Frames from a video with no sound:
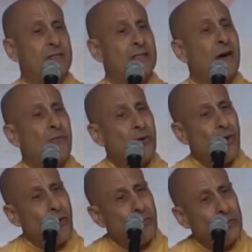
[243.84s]
that will
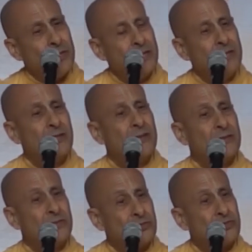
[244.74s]
only
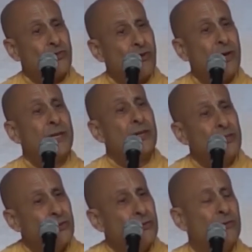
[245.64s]
destroy
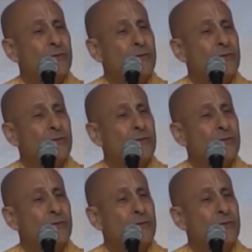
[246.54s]
you.